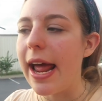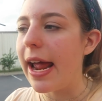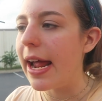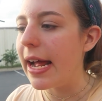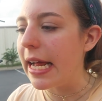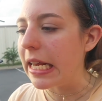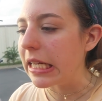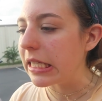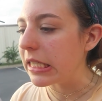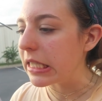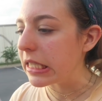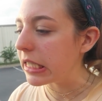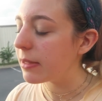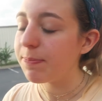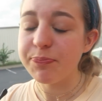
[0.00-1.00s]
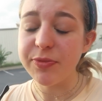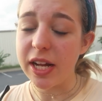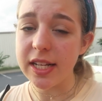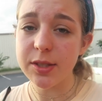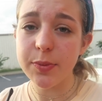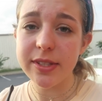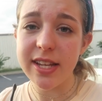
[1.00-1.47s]
And
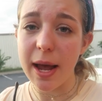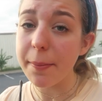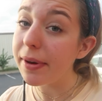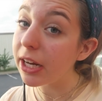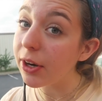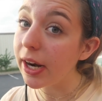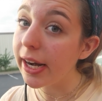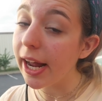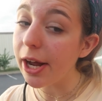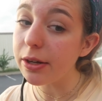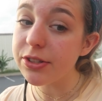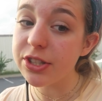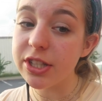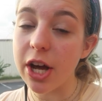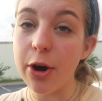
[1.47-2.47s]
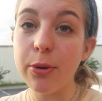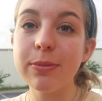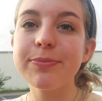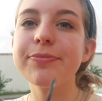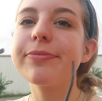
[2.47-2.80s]
that's what's happening right now. So